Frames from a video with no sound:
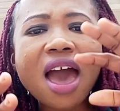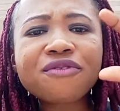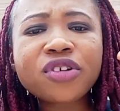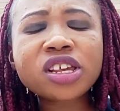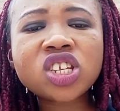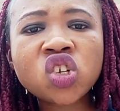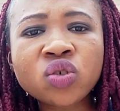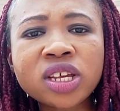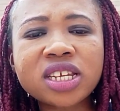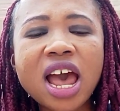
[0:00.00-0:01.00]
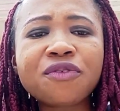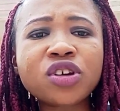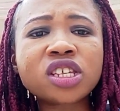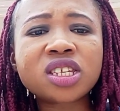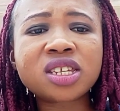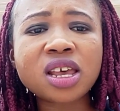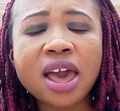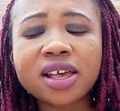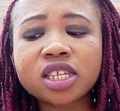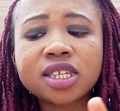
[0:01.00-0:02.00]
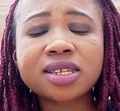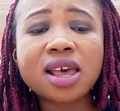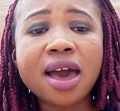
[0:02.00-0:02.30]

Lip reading: Every street, every street